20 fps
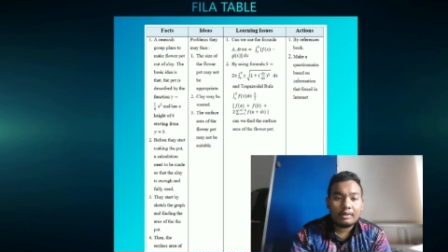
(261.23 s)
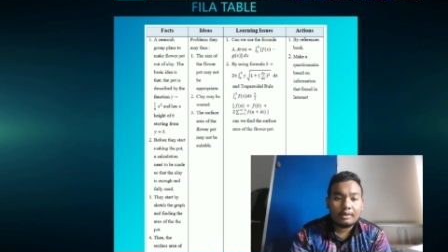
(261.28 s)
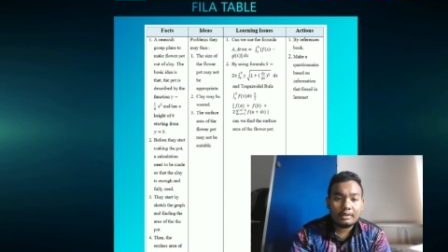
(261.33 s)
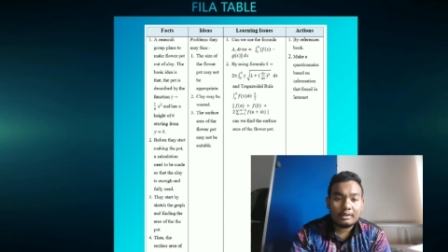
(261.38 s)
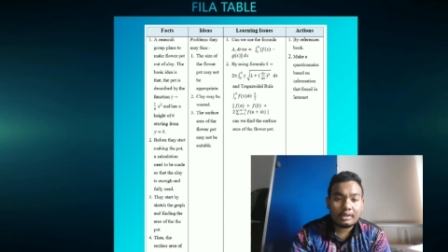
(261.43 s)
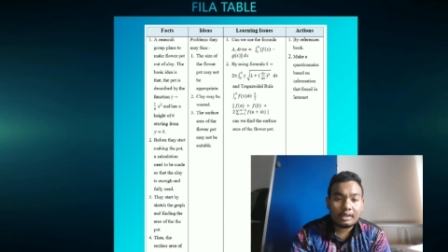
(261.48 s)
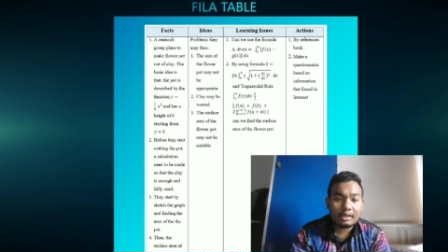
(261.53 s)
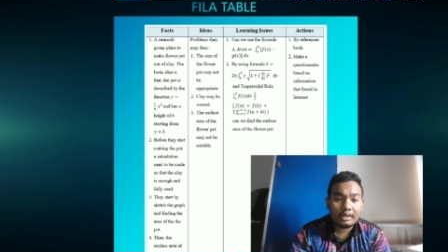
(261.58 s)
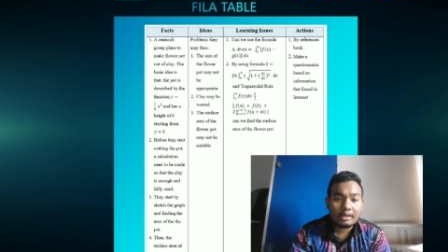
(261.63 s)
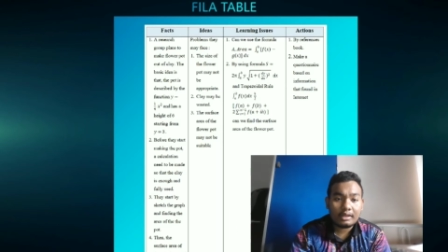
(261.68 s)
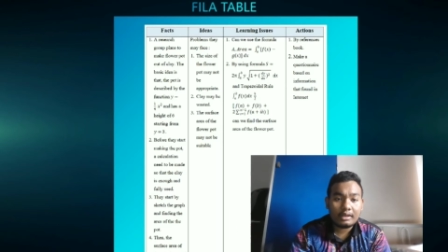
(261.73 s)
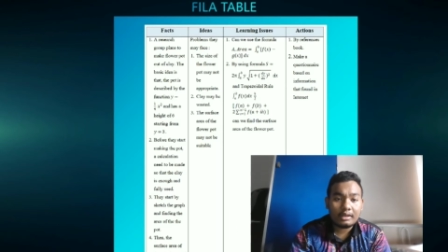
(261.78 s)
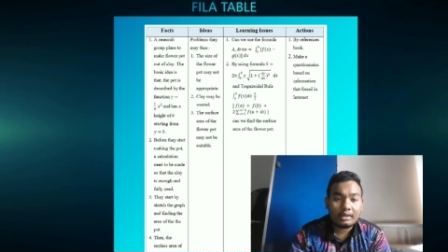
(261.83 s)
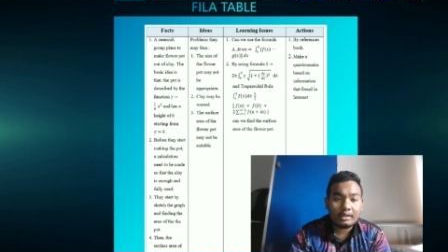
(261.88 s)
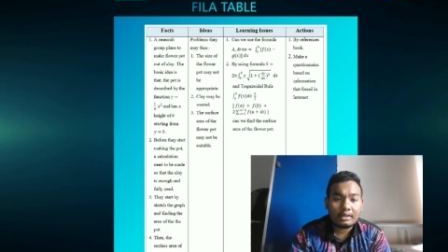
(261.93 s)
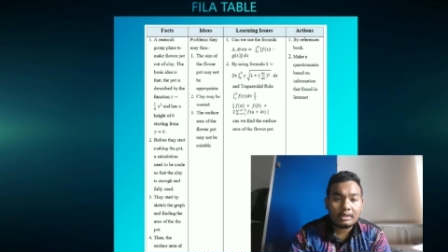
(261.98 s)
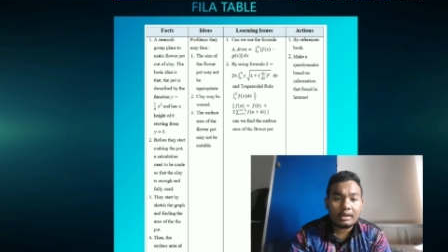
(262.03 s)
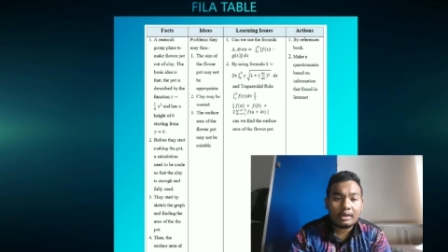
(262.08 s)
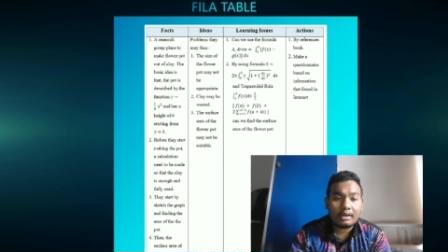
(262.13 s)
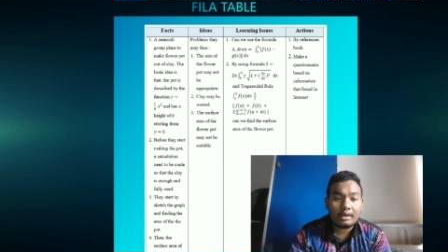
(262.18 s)
And
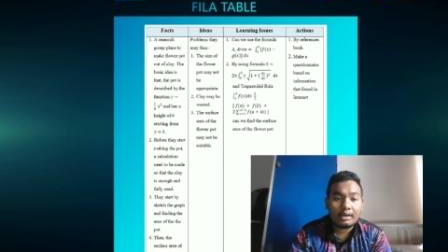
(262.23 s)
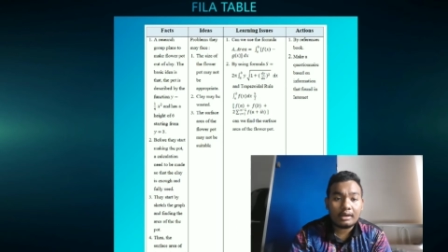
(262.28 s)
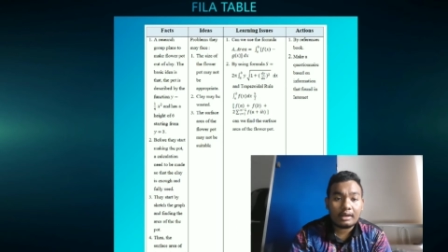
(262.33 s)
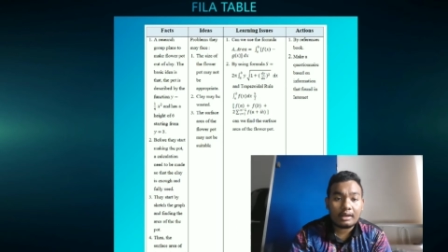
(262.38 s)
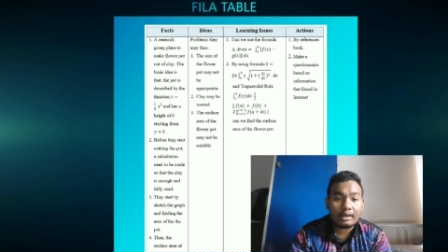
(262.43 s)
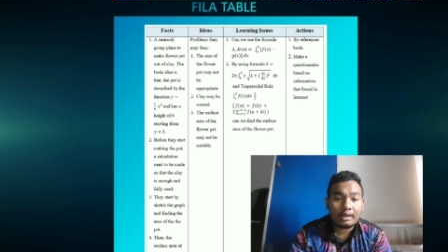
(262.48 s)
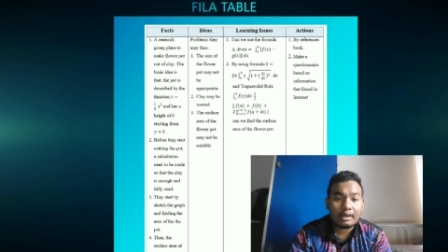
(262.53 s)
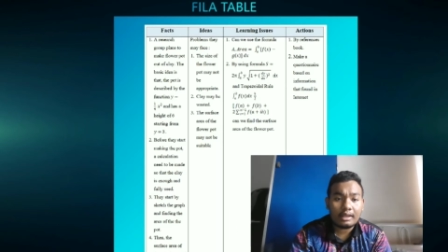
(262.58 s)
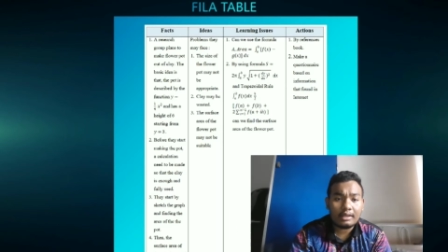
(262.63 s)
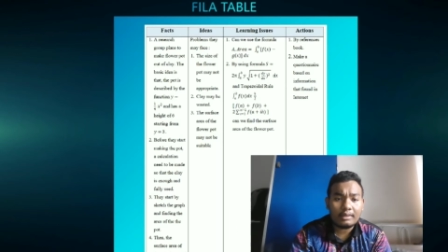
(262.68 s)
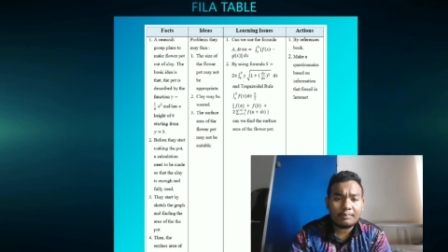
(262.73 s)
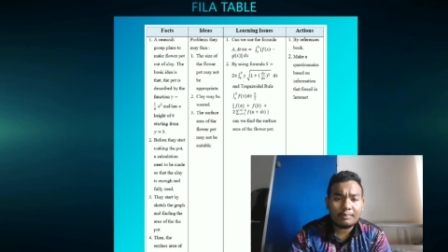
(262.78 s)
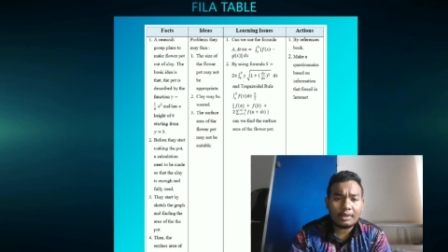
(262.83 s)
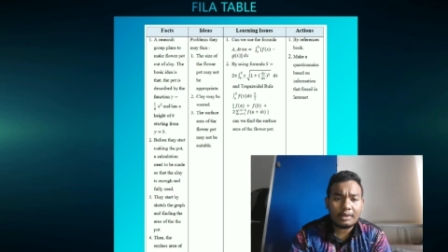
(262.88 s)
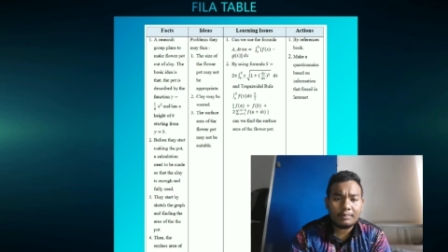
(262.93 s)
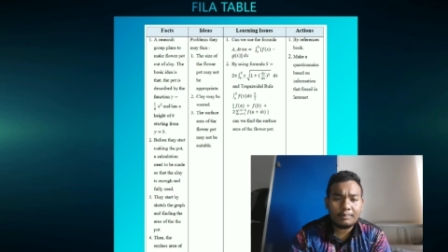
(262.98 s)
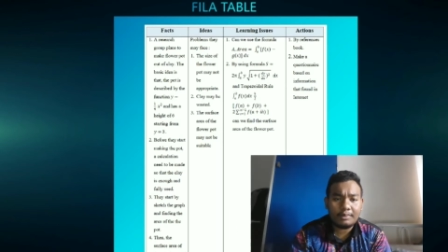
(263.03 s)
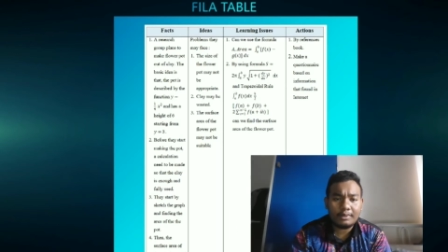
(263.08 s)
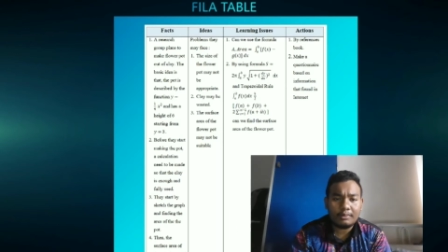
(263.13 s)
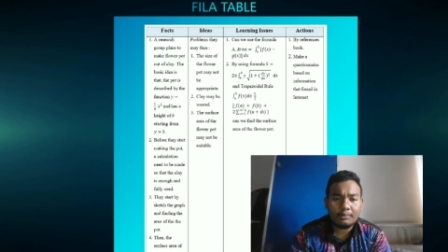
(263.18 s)
secondly, clay
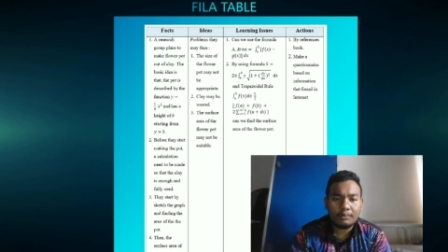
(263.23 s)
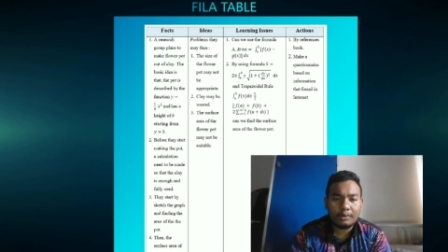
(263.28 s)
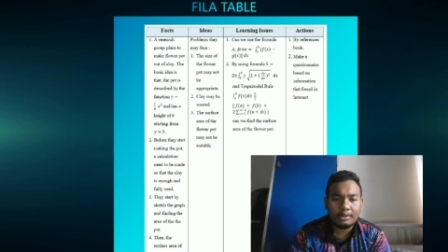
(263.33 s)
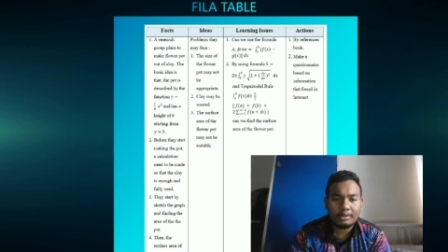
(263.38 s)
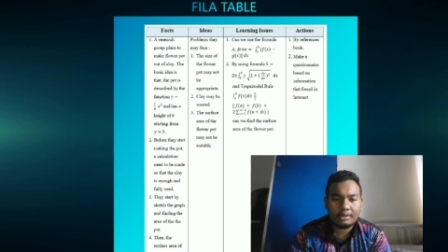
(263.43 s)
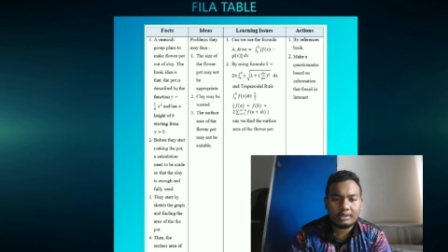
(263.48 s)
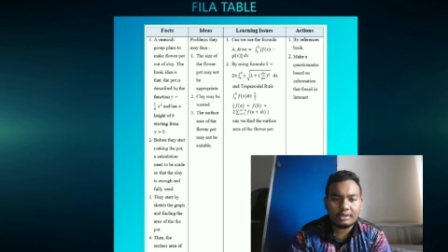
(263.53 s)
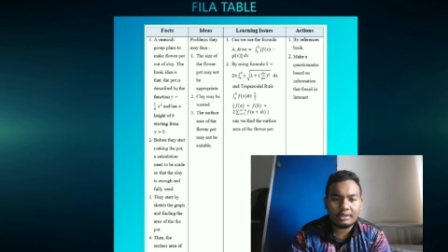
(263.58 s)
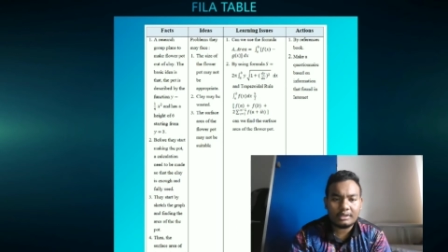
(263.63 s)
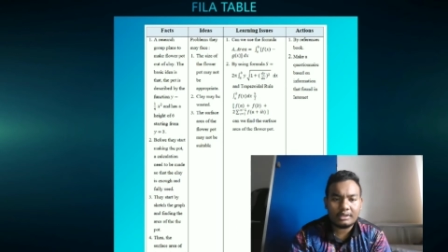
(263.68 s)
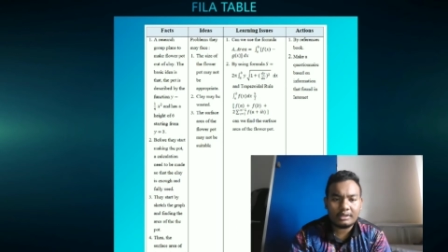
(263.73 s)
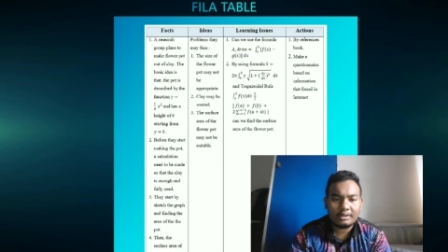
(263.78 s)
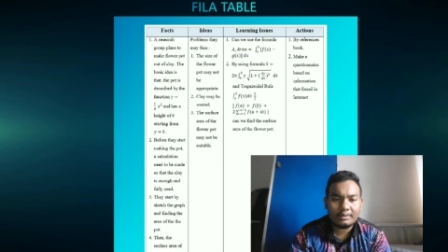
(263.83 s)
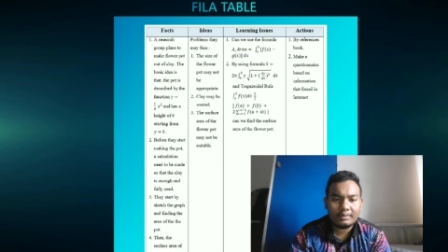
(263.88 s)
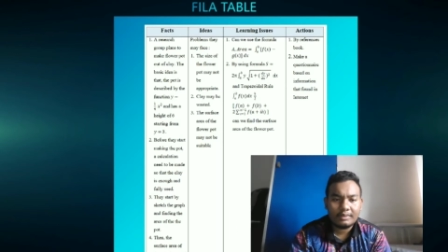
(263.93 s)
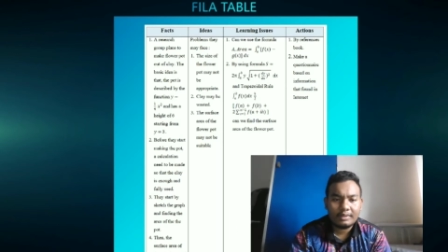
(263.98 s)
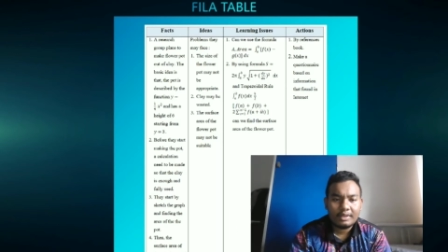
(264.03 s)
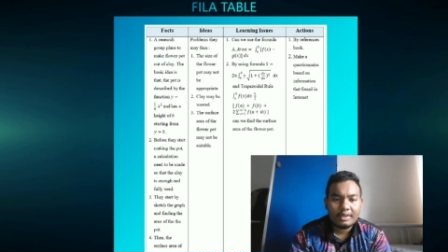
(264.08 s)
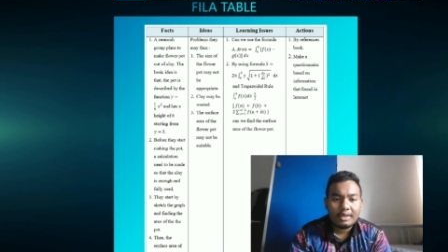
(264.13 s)
may be wasted,